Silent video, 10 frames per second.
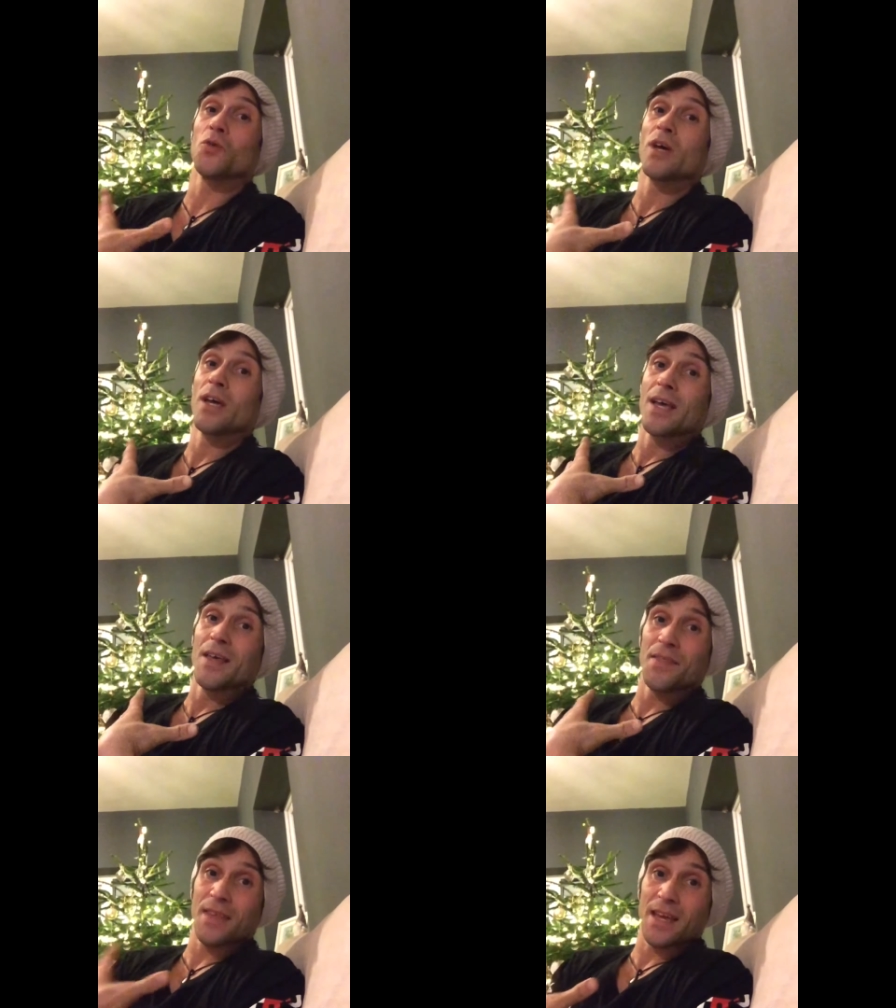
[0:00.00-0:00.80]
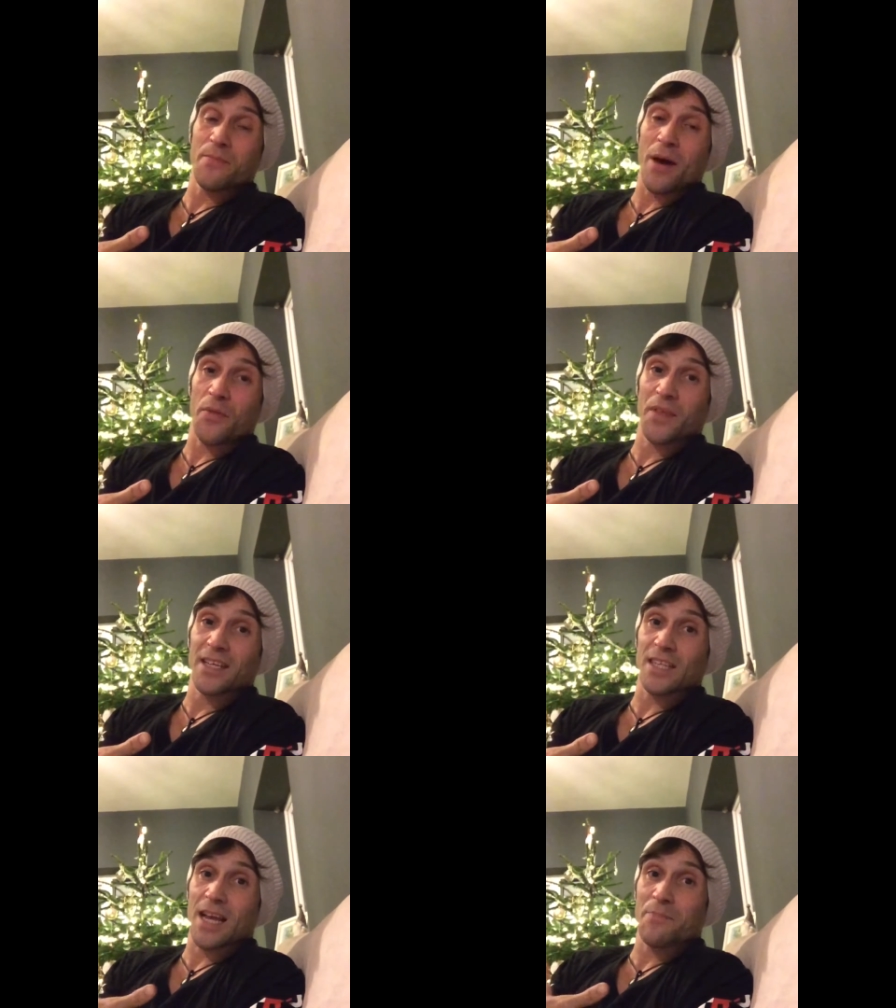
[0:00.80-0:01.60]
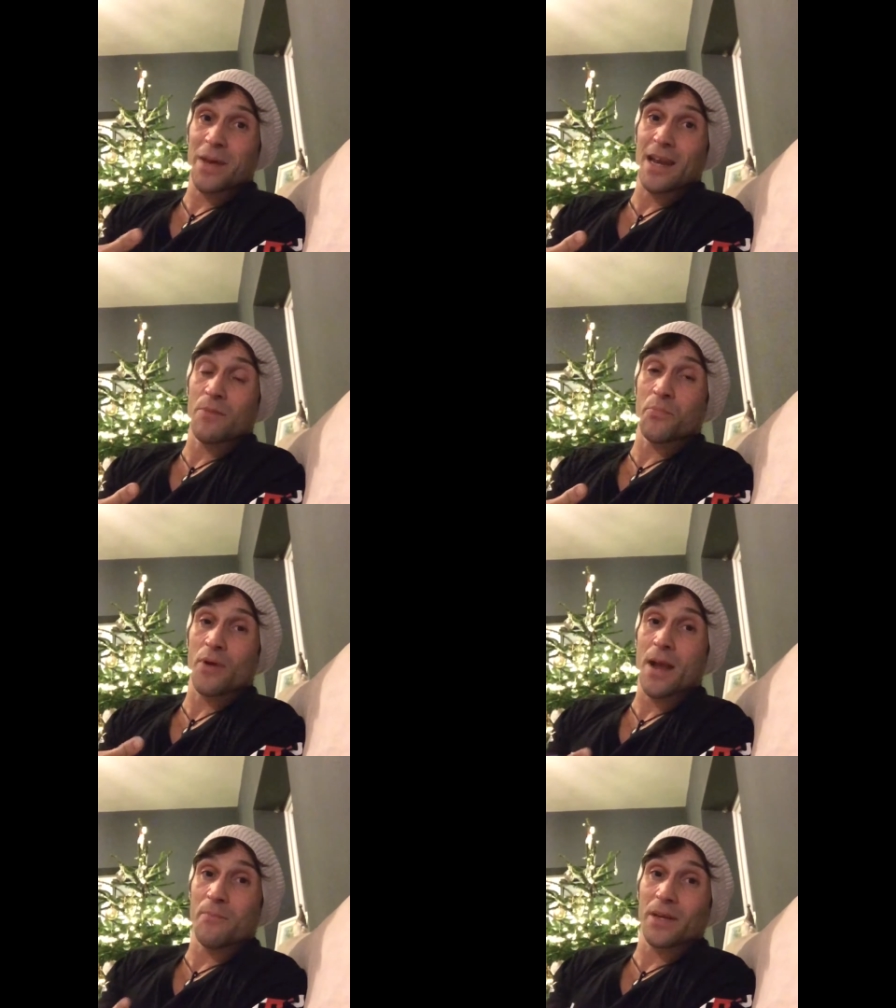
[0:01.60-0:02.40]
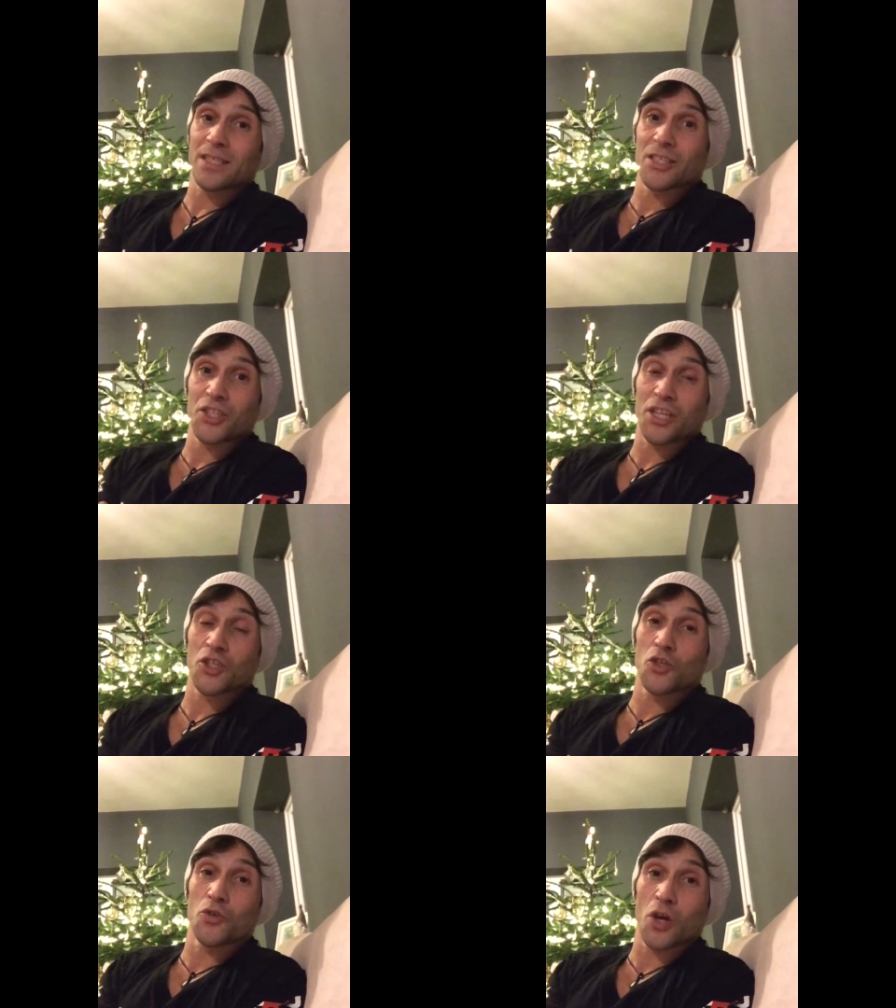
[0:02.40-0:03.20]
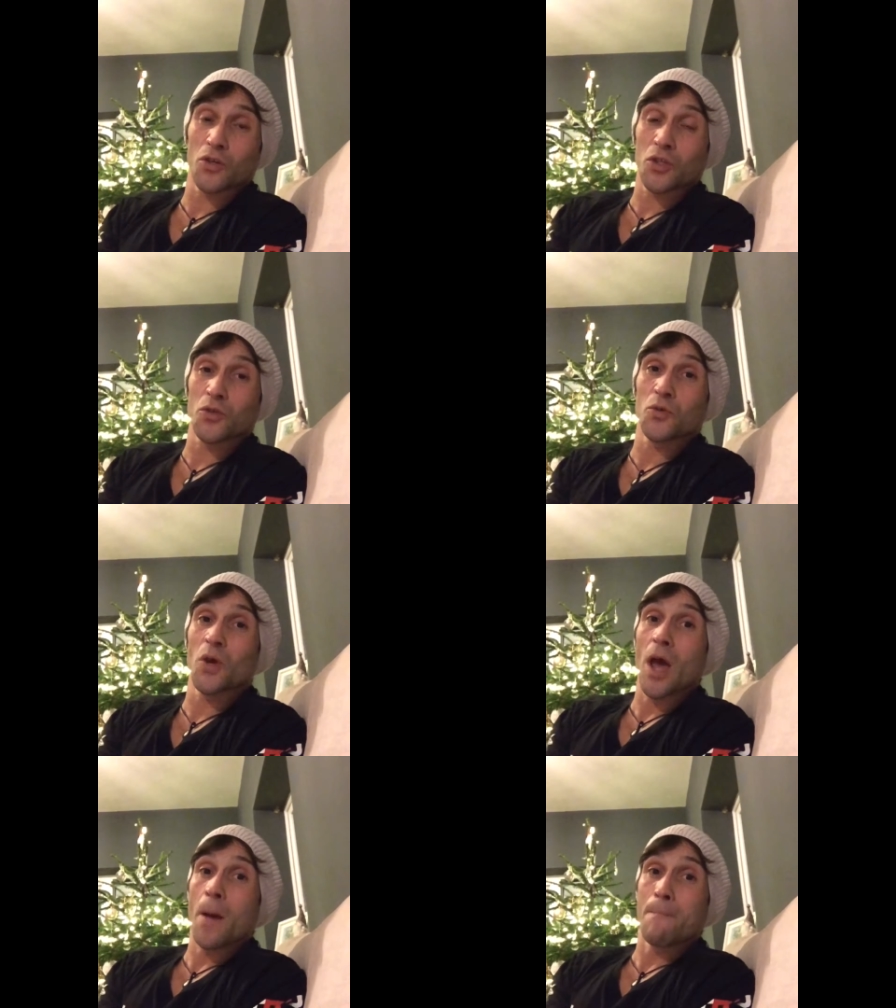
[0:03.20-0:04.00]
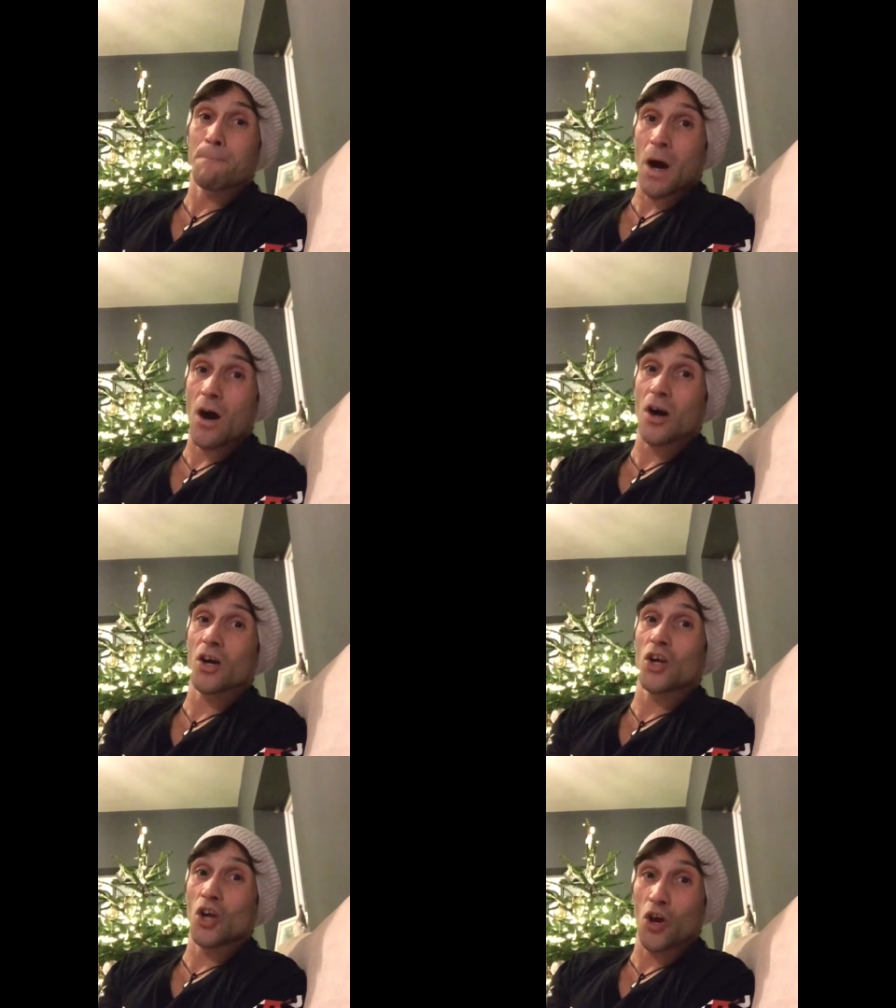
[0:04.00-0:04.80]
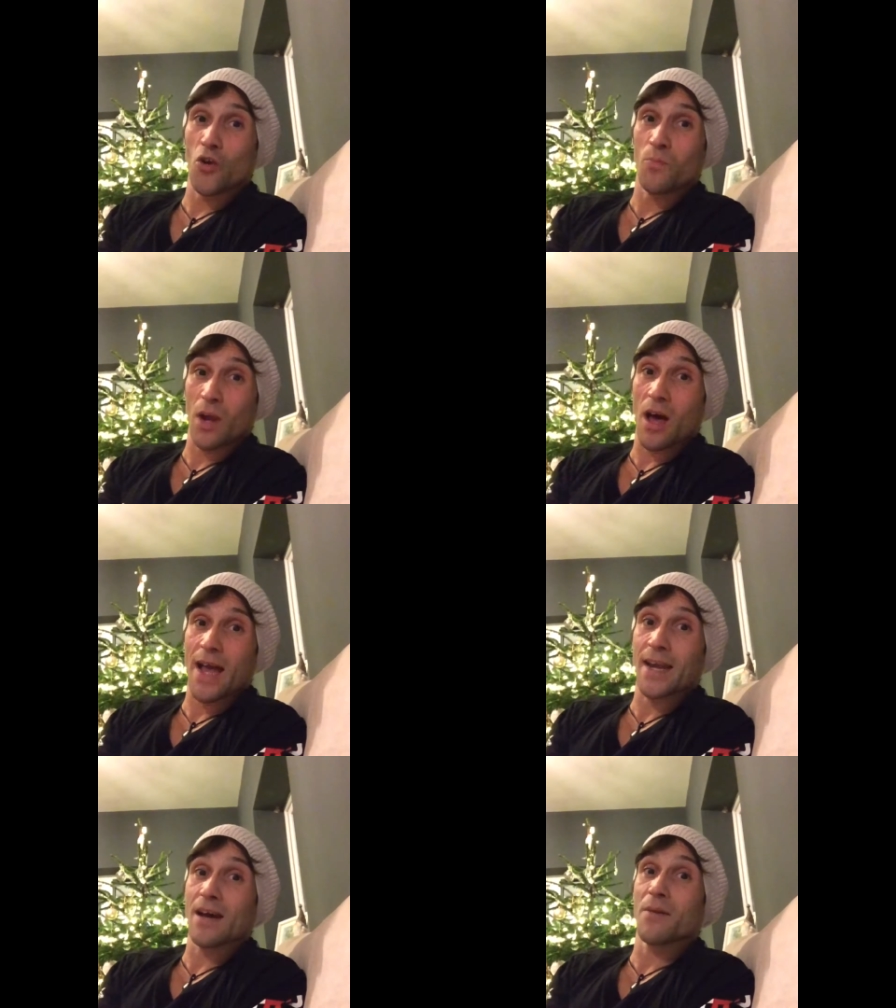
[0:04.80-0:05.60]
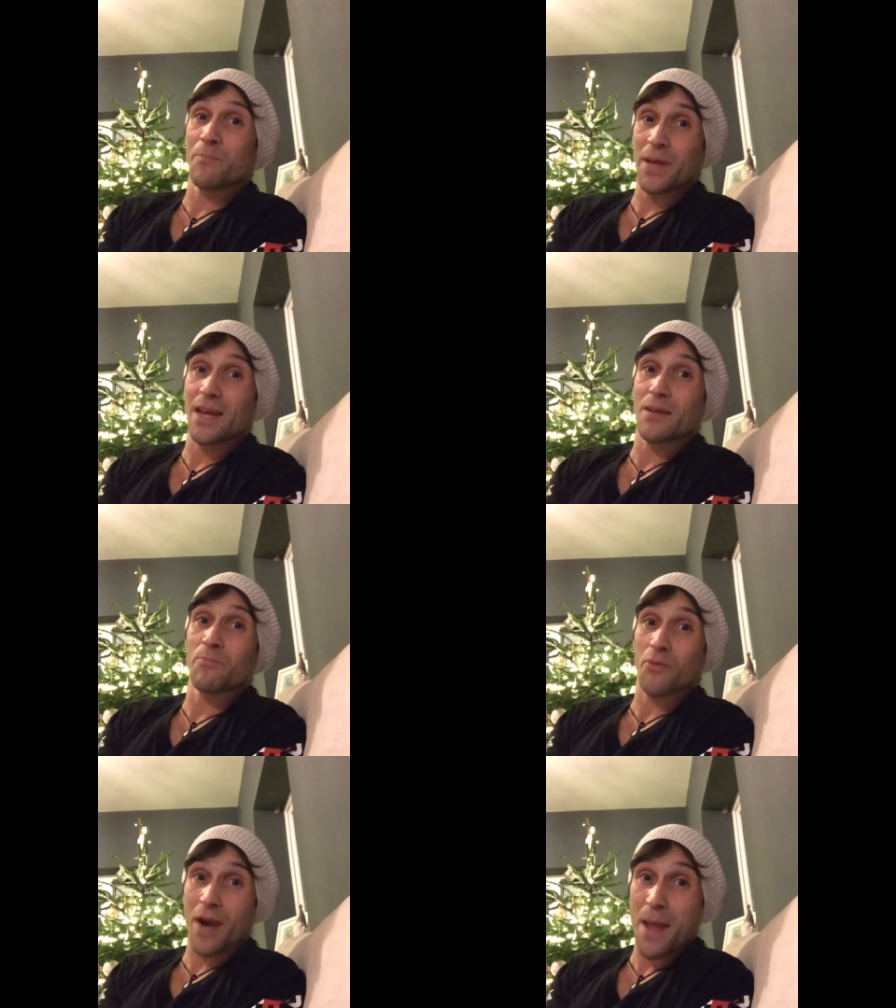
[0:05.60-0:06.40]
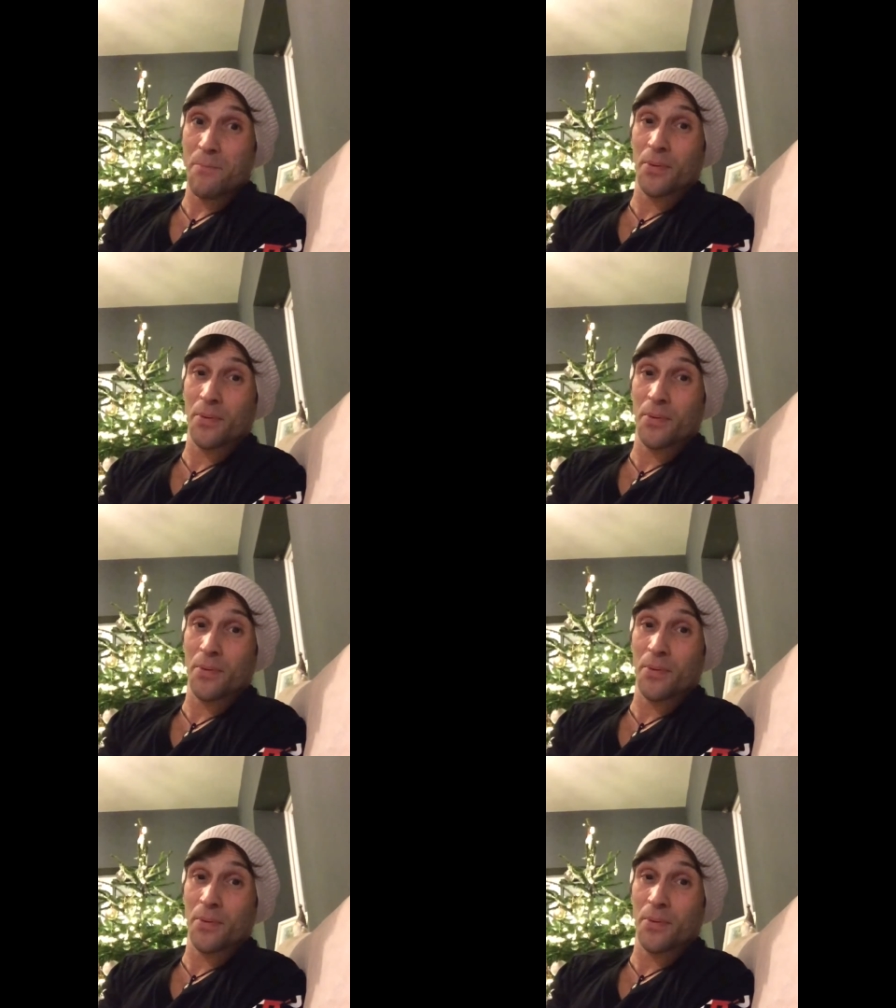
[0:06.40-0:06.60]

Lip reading: think about things like pillar prep. I suggest you go to Mark Lobliner Pillar Prep.